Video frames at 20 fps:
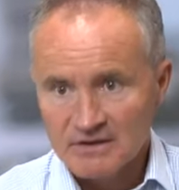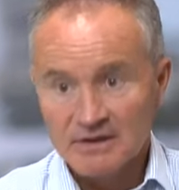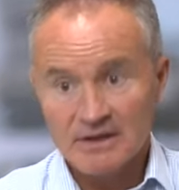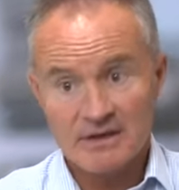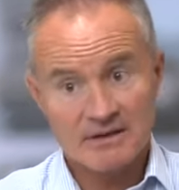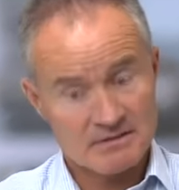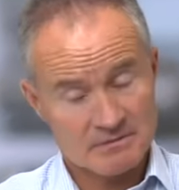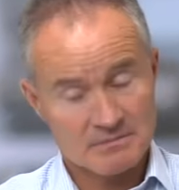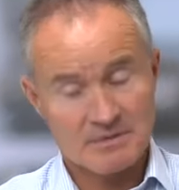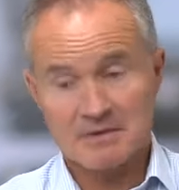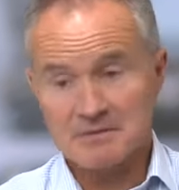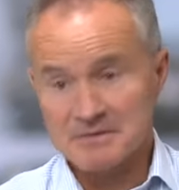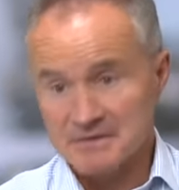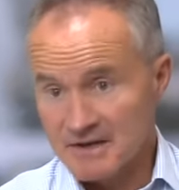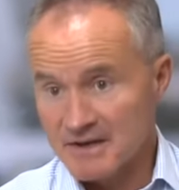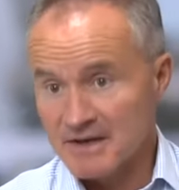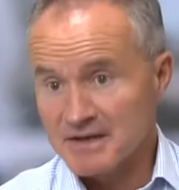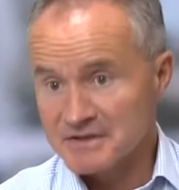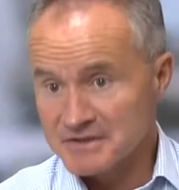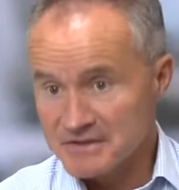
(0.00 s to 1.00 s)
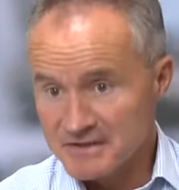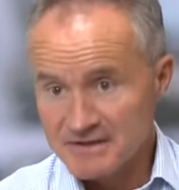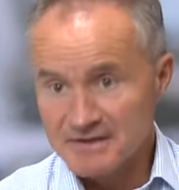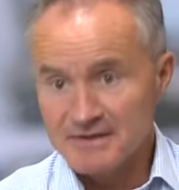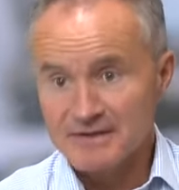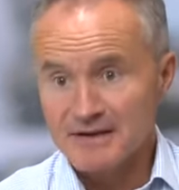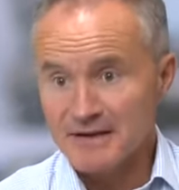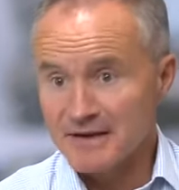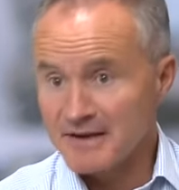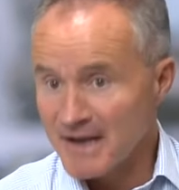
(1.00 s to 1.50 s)
And sometimes that actually
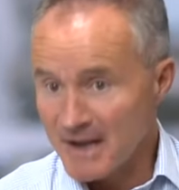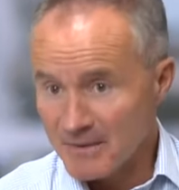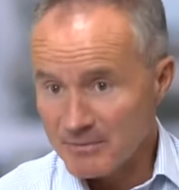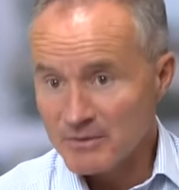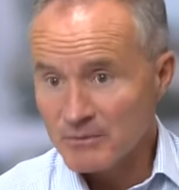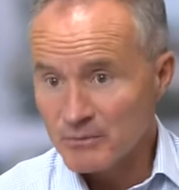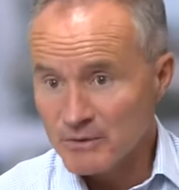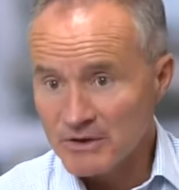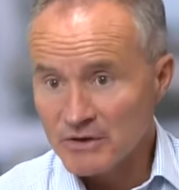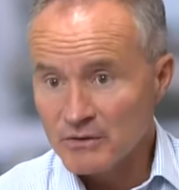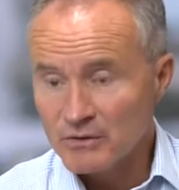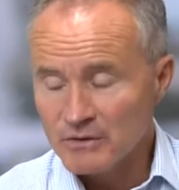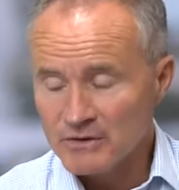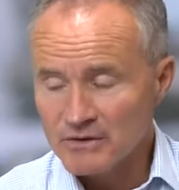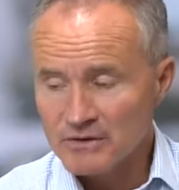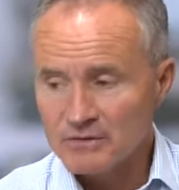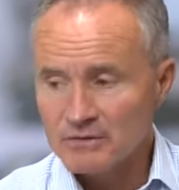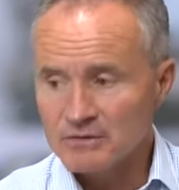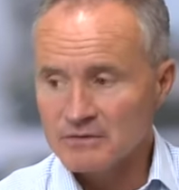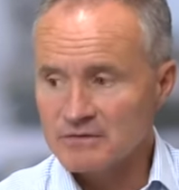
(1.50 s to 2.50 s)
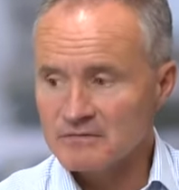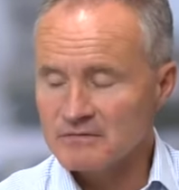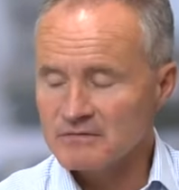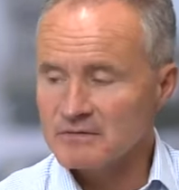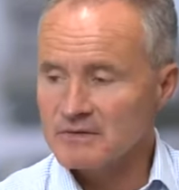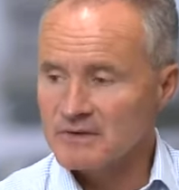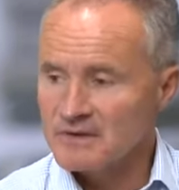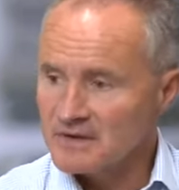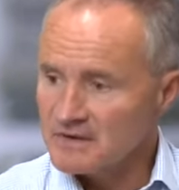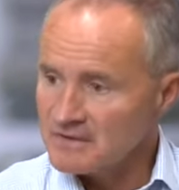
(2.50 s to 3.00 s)
can happen when you go on the road
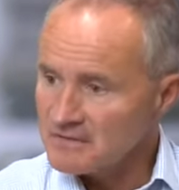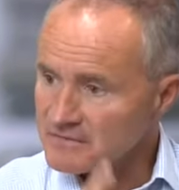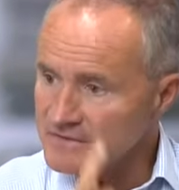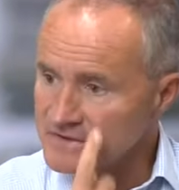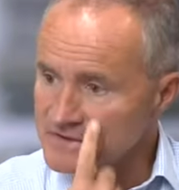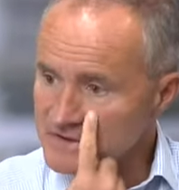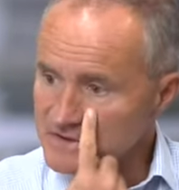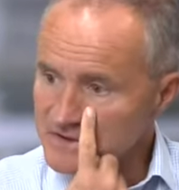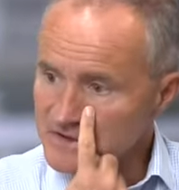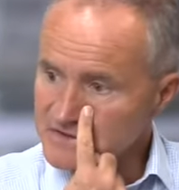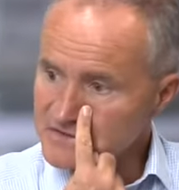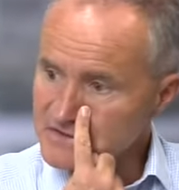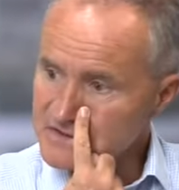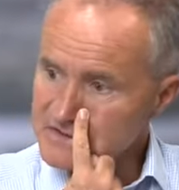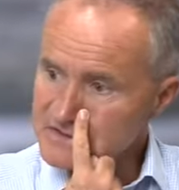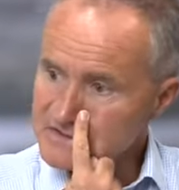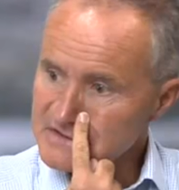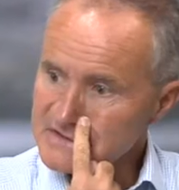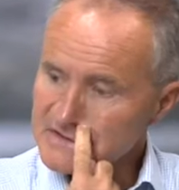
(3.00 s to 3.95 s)
and visit countries.